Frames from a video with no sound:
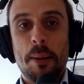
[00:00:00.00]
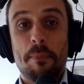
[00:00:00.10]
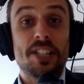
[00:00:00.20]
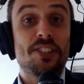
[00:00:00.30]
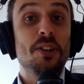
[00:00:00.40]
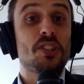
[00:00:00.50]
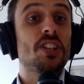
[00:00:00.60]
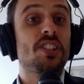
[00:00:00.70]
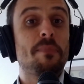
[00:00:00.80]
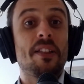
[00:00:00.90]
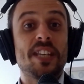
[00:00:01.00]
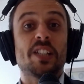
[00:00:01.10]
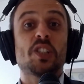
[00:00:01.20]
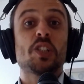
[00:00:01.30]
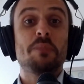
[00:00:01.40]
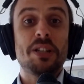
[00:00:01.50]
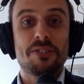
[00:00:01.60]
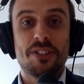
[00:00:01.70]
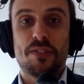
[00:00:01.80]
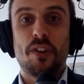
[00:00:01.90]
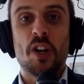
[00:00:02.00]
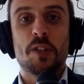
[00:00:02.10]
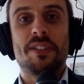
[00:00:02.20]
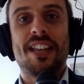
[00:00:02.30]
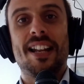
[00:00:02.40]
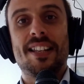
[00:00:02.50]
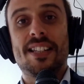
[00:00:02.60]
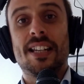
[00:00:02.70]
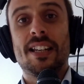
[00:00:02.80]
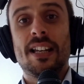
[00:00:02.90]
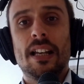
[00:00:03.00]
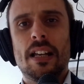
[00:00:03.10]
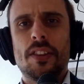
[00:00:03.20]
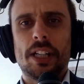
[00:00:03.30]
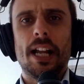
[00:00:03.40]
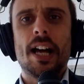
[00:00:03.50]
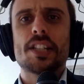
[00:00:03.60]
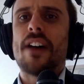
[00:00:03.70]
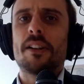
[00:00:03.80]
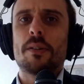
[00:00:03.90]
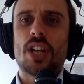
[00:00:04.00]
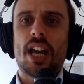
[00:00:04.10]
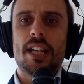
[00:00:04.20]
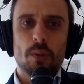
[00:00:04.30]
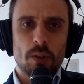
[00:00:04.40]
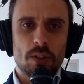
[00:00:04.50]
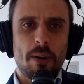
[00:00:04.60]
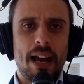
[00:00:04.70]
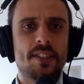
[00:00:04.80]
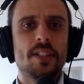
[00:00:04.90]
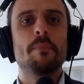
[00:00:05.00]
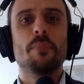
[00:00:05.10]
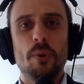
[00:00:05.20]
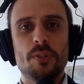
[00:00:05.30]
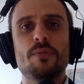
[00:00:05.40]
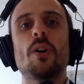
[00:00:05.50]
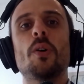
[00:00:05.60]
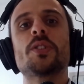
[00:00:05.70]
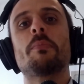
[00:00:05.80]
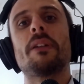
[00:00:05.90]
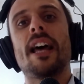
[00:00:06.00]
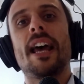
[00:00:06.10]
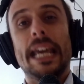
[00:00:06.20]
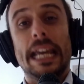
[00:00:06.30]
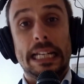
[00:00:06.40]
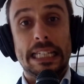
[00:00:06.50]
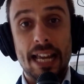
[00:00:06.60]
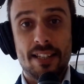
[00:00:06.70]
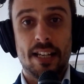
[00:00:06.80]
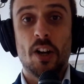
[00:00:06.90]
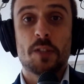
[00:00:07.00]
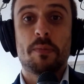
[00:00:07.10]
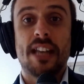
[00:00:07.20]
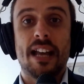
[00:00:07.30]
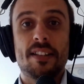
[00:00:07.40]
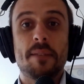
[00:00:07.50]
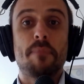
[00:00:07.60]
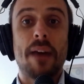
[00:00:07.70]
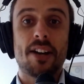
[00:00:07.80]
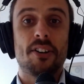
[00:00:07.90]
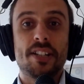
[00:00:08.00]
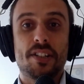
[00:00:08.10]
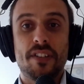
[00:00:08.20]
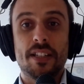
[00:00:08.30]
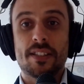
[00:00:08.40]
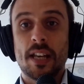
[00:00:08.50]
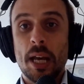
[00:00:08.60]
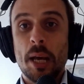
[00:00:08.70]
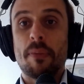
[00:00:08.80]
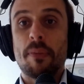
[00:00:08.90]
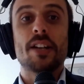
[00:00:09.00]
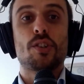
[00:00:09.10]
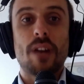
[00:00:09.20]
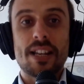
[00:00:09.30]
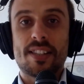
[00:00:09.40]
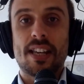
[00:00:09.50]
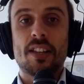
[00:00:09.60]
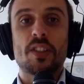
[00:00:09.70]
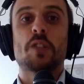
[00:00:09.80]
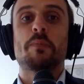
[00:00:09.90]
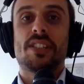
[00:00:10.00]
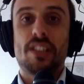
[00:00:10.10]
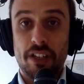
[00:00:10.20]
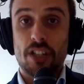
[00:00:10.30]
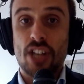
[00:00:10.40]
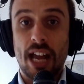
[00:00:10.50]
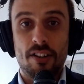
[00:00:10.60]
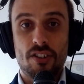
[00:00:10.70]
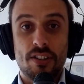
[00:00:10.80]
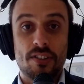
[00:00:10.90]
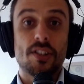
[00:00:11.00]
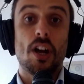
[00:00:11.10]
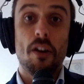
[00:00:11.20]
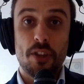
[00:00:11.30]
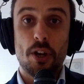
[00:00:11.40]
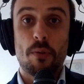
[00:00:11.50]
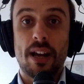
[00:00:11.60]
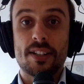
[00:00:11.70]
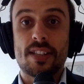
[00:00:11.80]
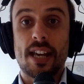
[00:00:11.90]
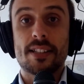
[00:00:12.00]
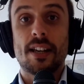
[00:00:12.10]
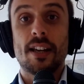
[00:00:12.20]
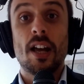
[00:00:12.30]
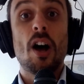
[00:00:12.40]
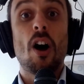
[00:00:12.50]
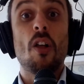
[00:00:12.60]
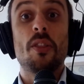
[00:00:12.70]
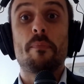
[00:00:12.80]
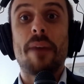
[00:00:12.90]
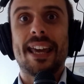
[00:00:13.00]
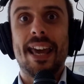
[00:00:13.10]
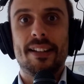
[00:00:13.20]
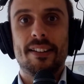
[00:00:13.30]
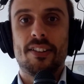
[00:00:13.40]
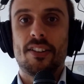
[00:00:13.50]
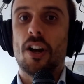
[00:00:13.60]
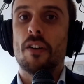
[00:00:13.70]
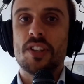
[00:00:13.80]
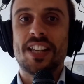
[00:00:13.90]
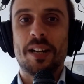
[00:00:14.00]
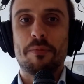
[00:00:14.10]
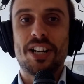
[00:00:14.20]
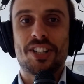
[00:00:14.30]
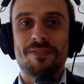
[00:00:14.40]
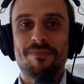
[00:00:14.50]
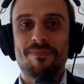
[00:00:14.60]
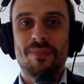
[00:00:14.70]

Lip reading: But it's not just about the experience of hospitality. The glass value chain also has an important role to play in getting hospitality back on its feet by addressing the specific challenges of the HORECA sector on the back end of the celebration.